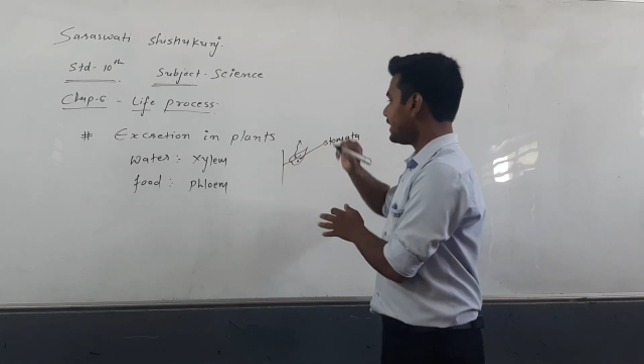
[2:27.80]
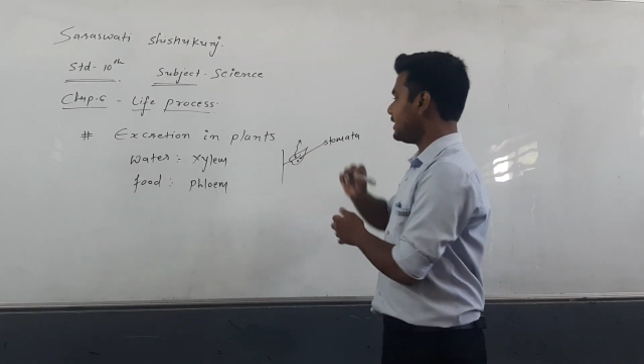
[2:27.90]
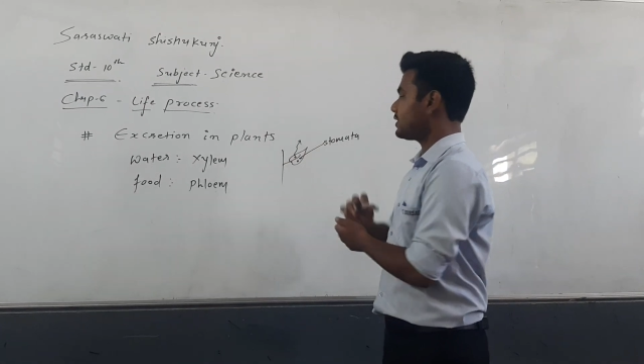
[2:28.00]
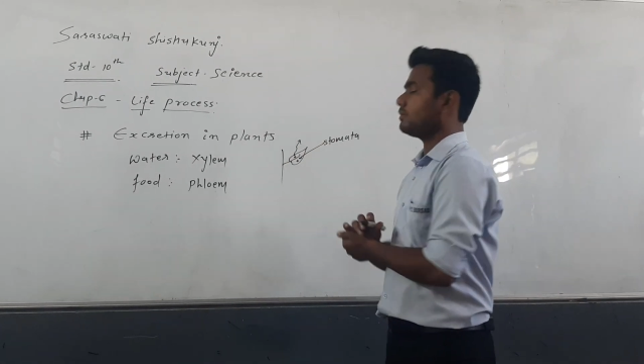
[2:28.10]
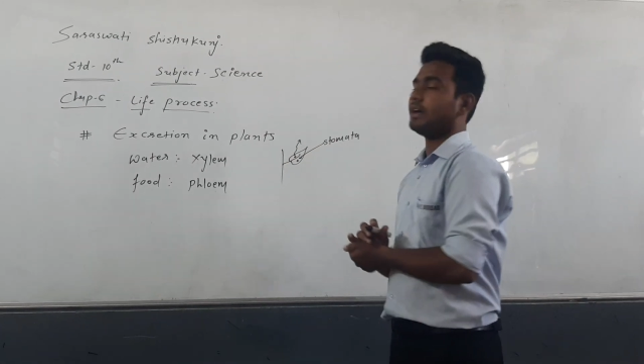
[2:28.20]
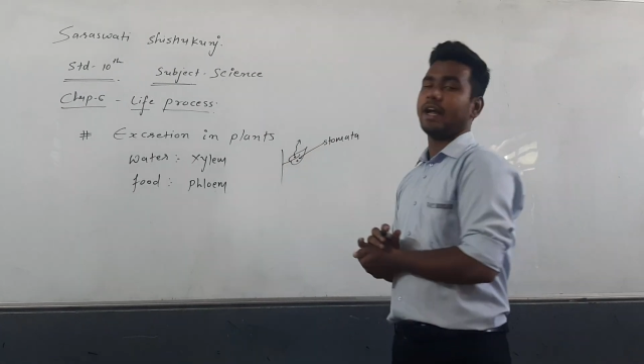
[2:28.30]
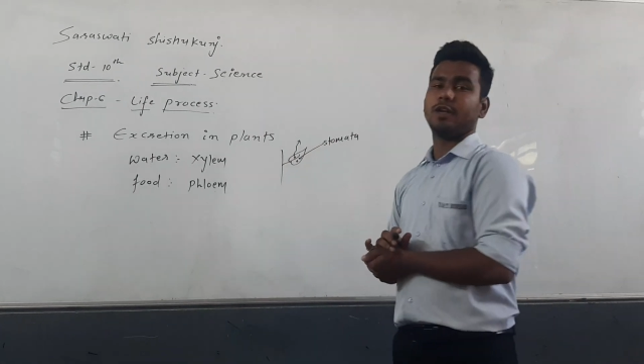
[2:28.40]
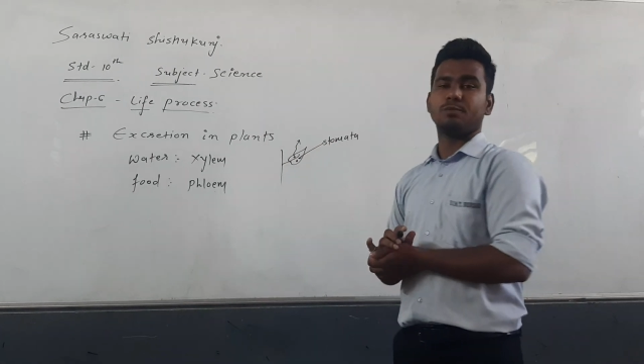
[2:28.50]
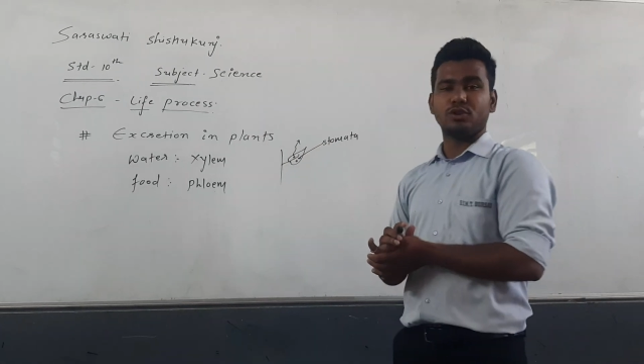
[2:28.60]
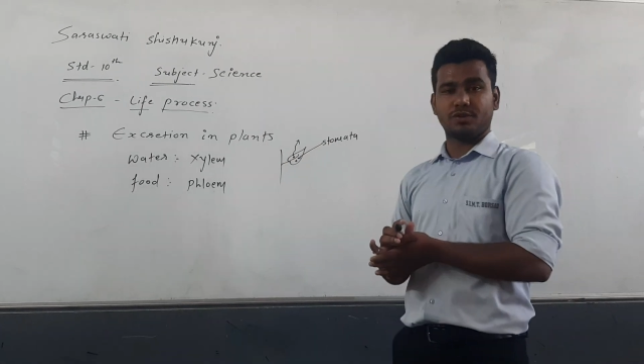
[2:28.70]
into
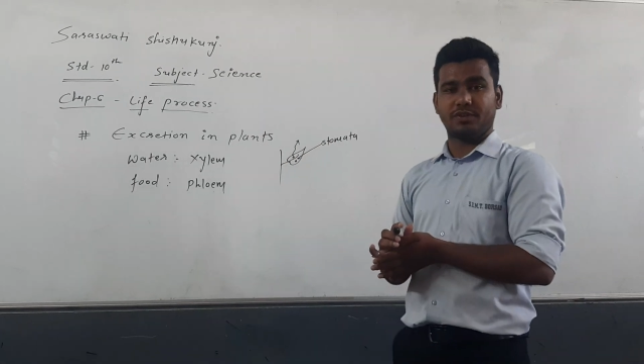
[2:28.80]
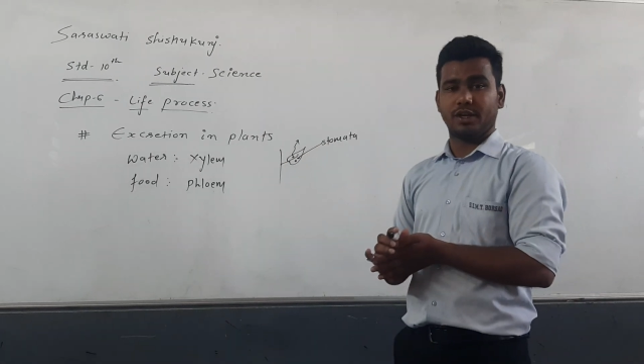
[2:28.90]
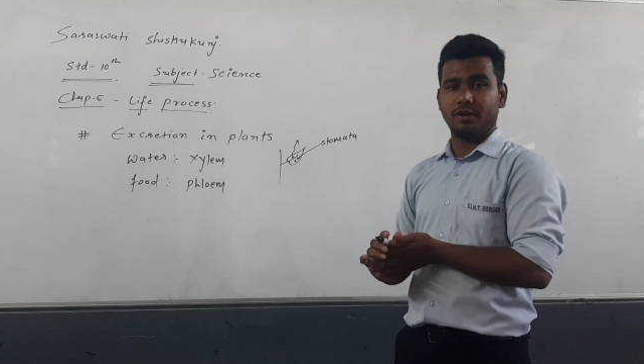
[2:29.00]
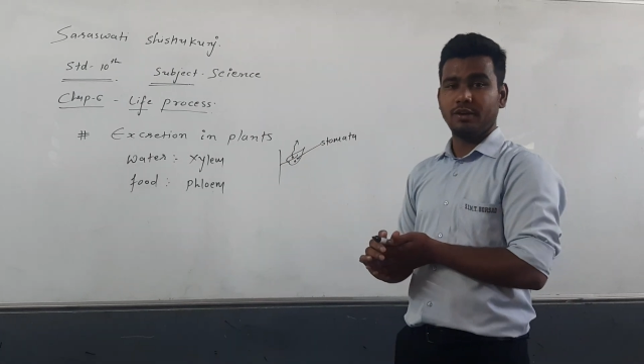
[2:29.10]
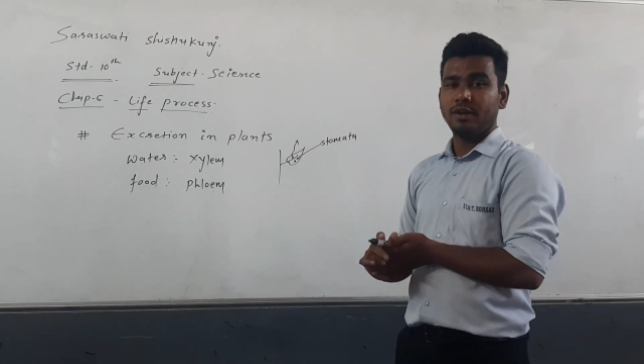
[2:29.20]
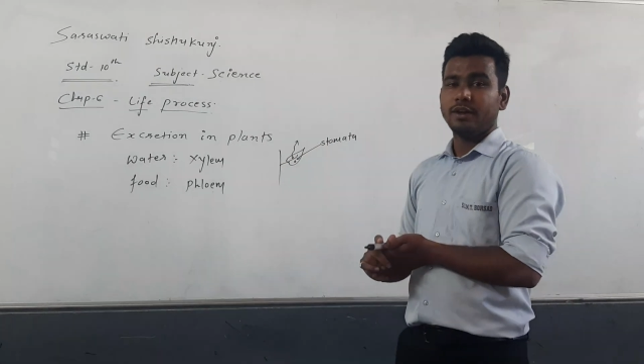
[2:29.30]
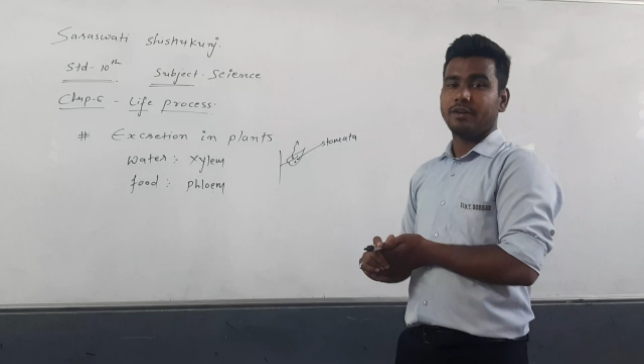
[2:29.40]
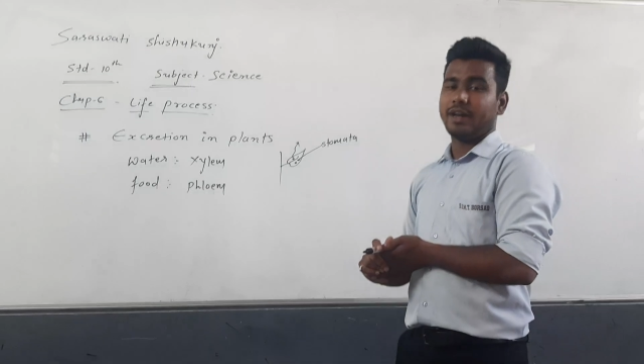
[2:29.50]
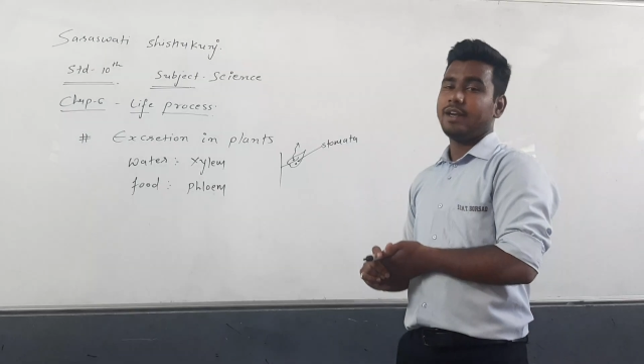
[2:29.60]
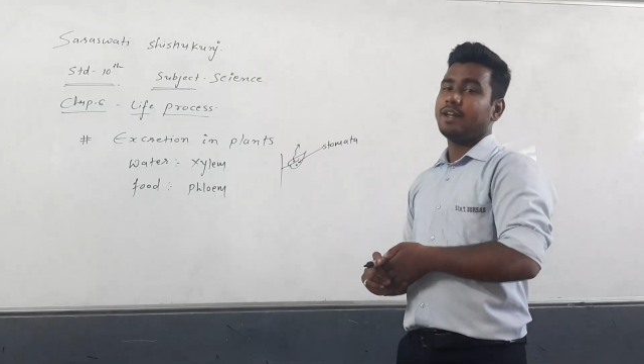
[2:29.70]
atmosphere,
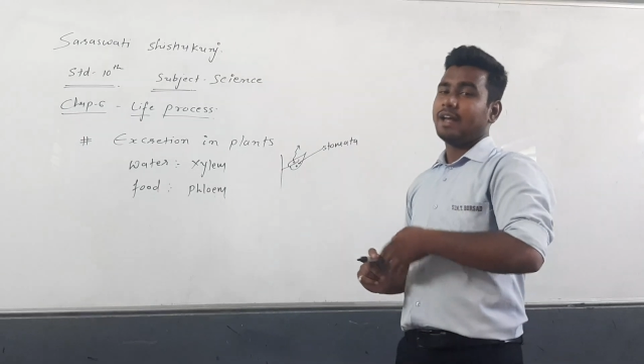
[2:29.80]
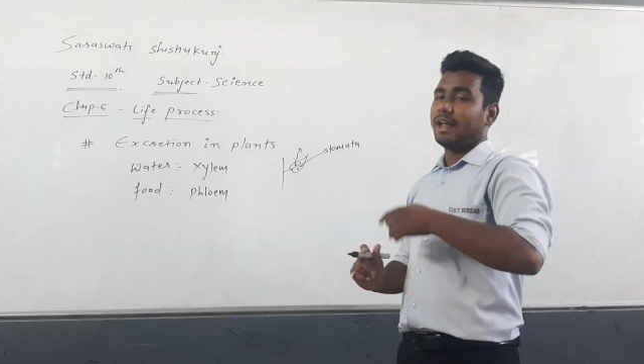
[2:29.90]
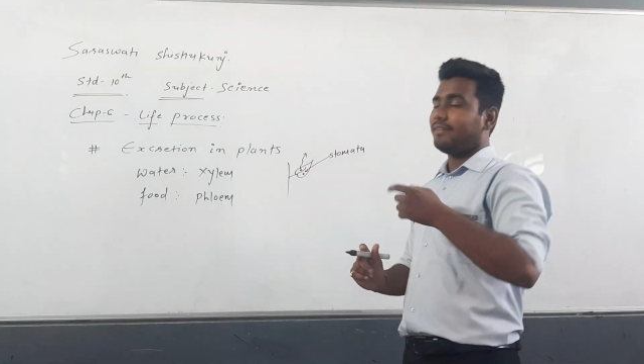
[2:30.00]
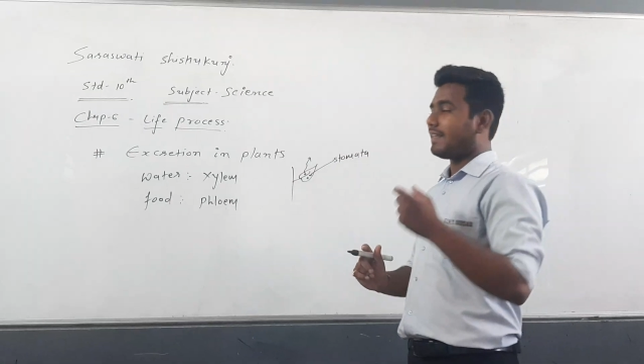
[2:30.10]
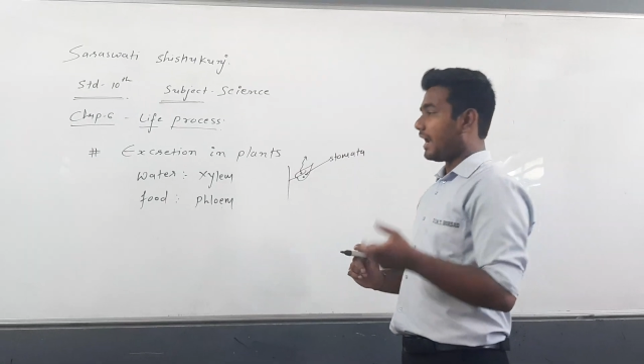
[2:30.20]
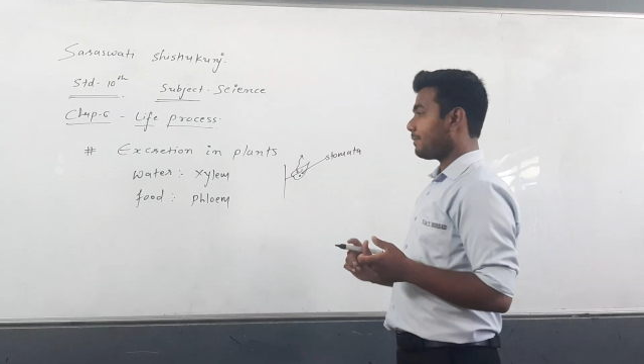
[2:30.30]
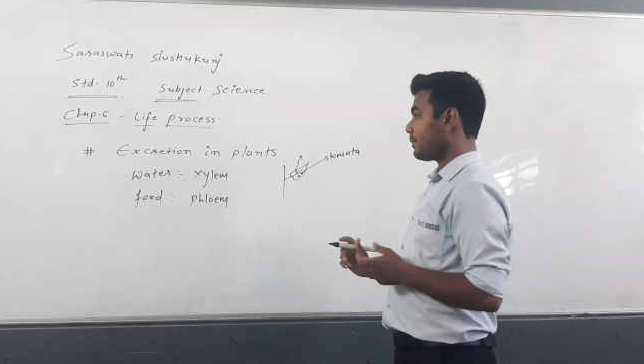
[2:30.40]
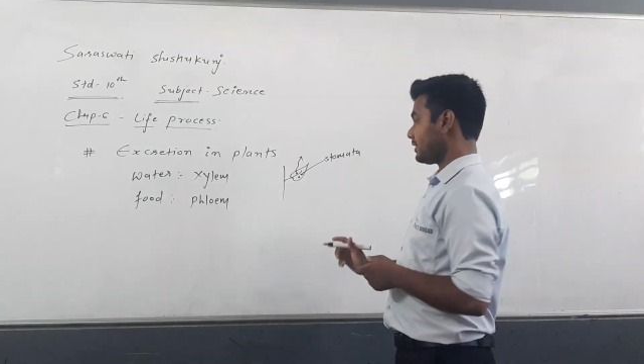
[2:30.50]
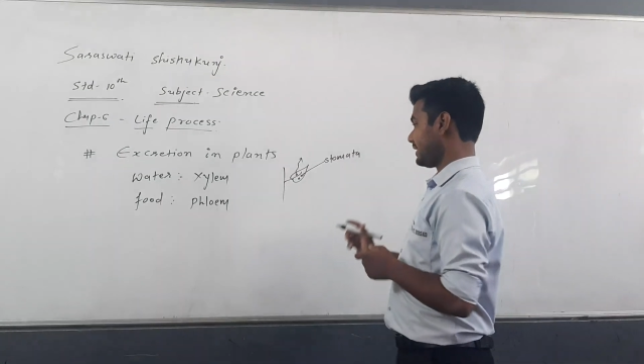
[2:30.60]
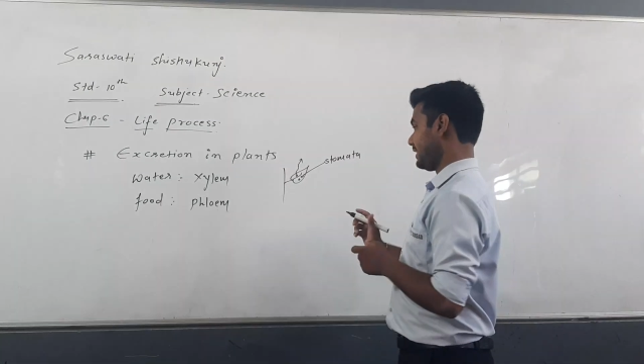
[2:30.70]
right? And that
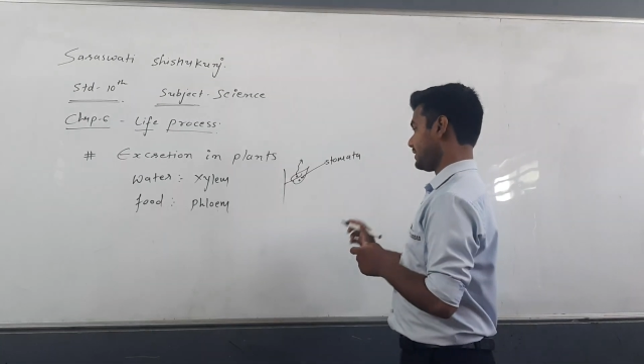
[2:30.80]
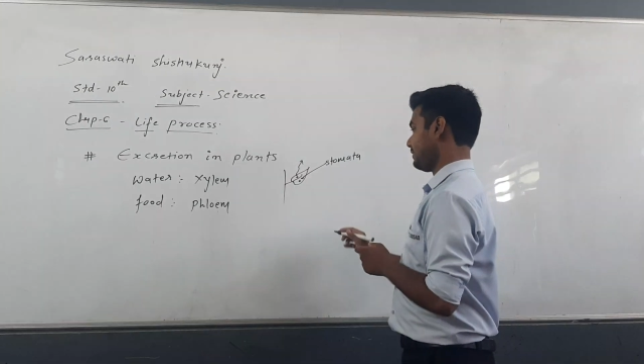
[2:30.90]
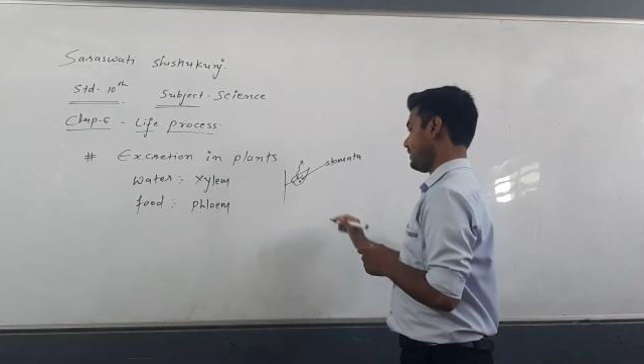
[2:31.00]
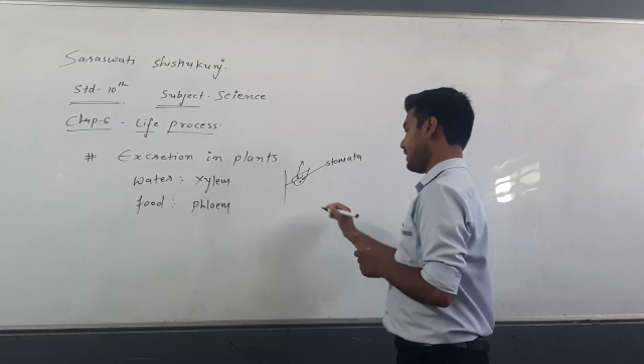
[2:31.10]
process we